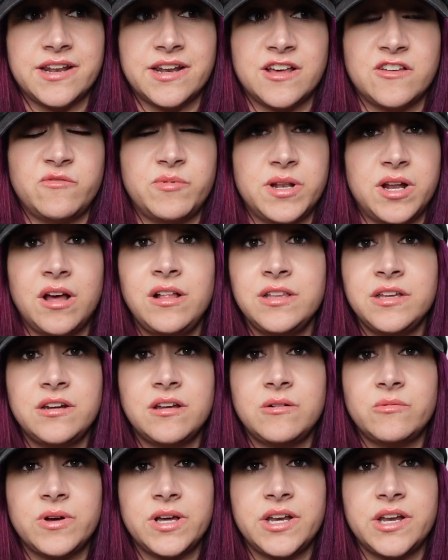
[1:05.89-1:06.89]
And I've been all in
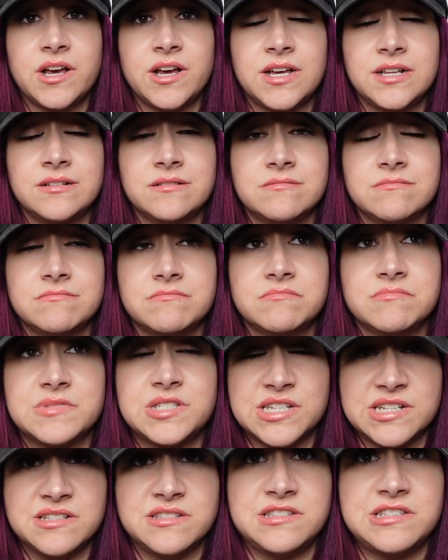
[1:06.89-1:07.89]
on Whatnot
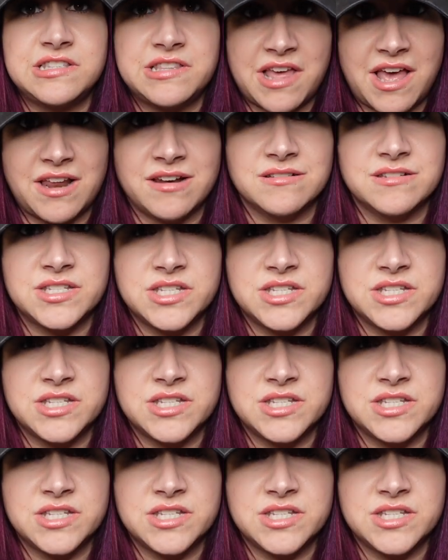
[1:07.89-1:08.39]
since then.